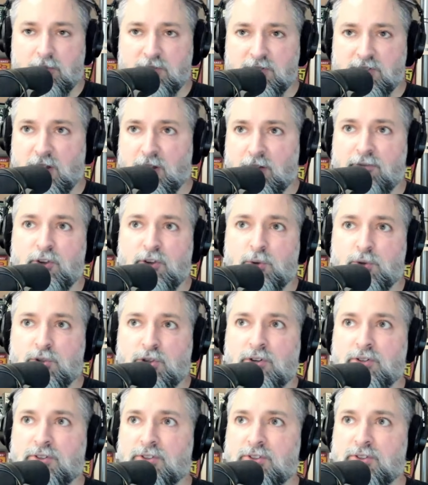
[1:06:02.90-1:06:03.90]
sell a few
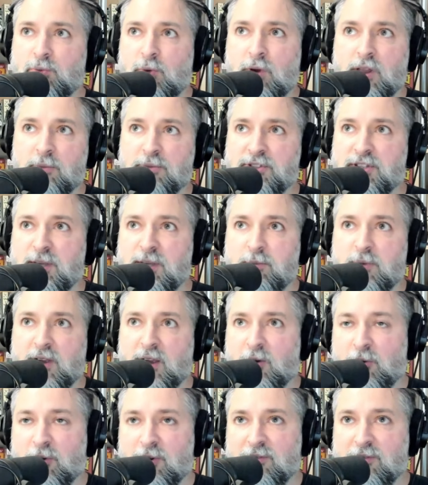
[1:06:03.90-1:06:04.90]
shirts while I'm
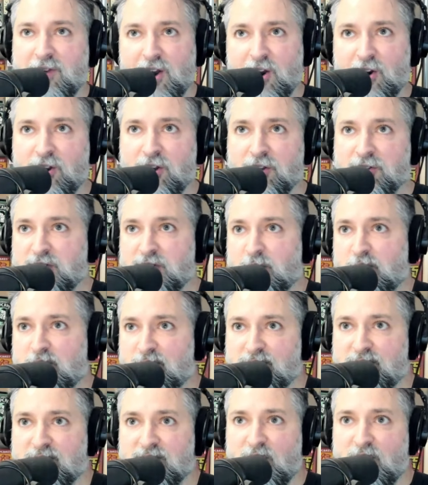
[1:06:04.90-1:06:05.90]
sleeping when our
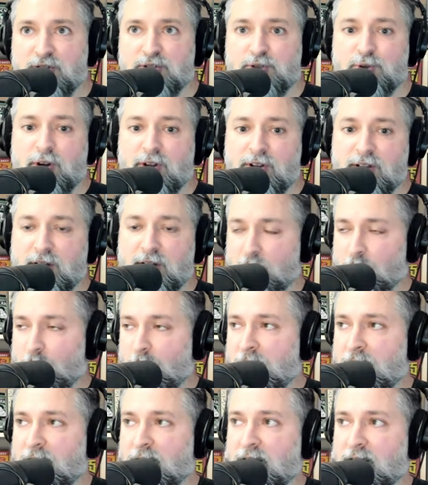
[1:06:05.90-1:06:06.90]
customers in Australia are
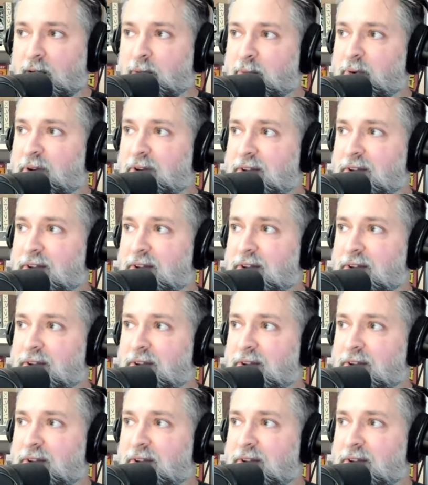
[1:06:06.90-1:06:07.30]
waking up.